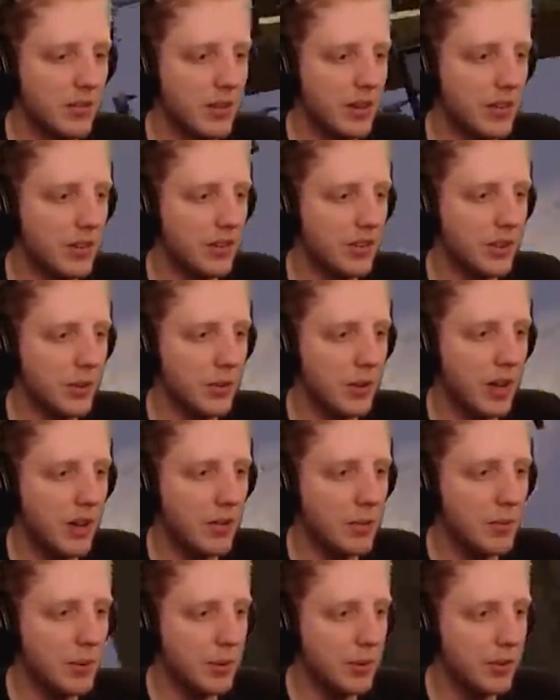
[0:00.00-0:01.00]
Found two,
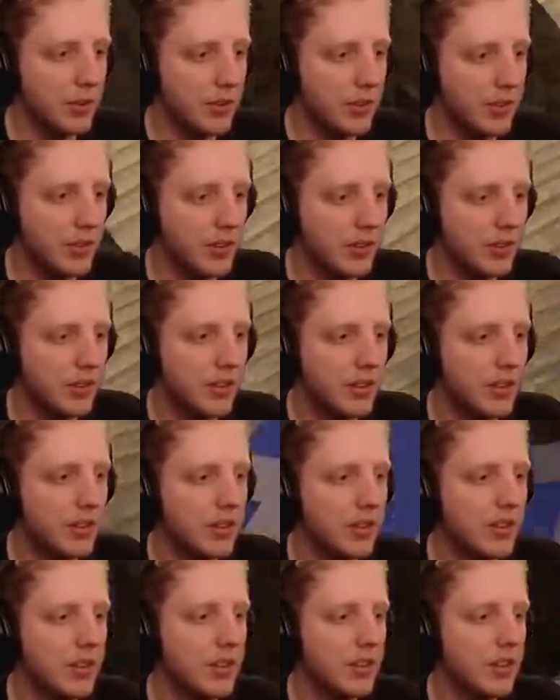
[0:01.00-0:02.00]
lava pools.
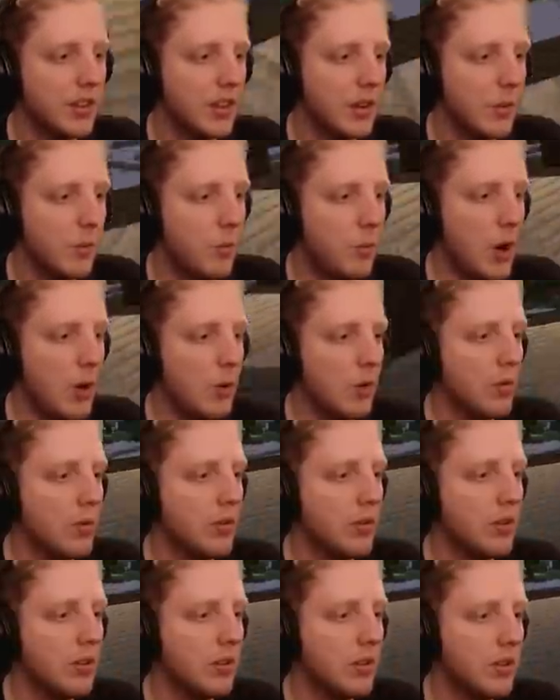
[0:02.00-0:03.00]
Whoa,
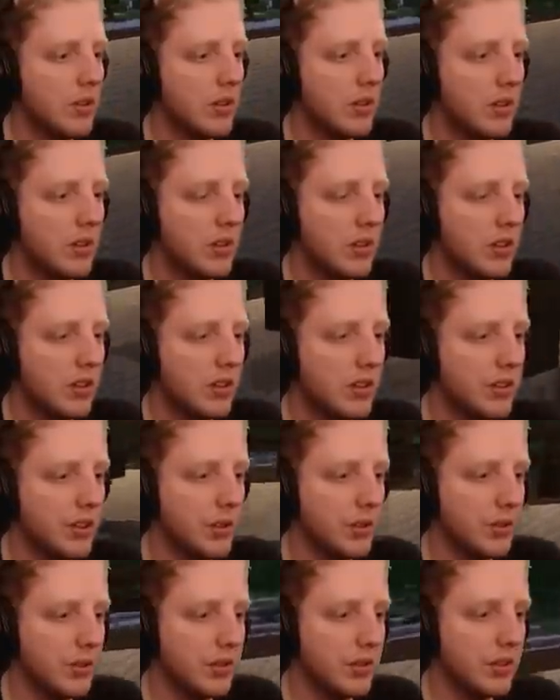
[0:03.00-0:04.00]

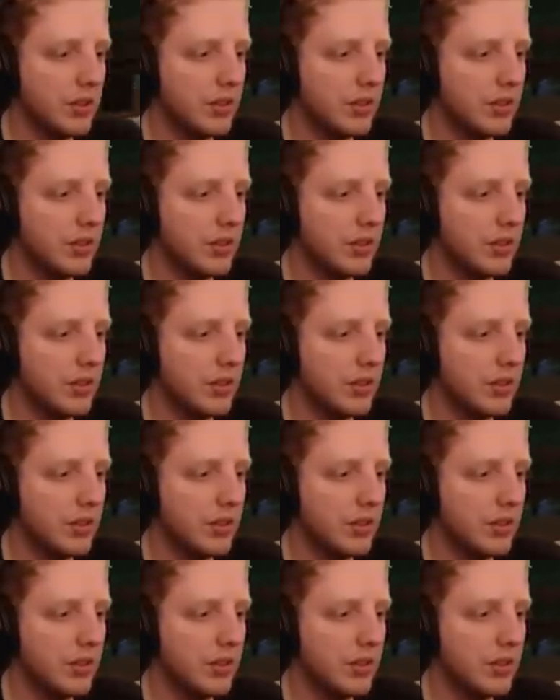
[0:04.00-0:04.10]
dude.